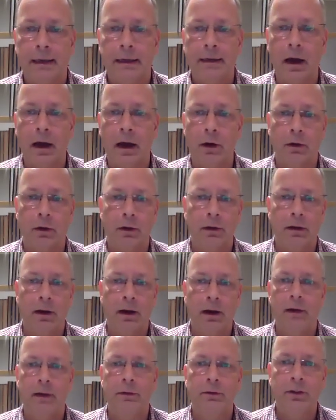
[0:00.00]
Now,
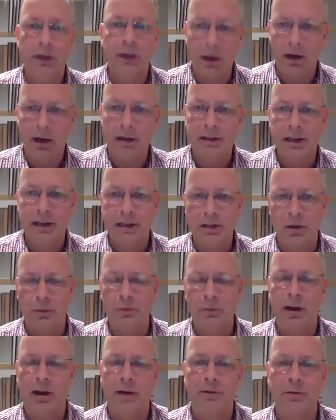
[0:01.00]
I realize that
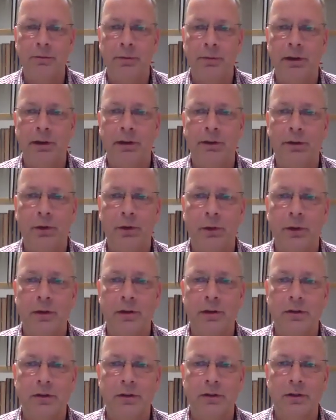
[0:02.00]
sometimes peer
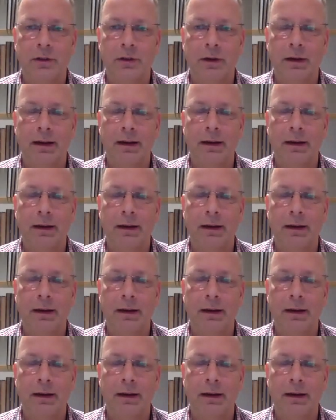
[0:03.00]
reviewers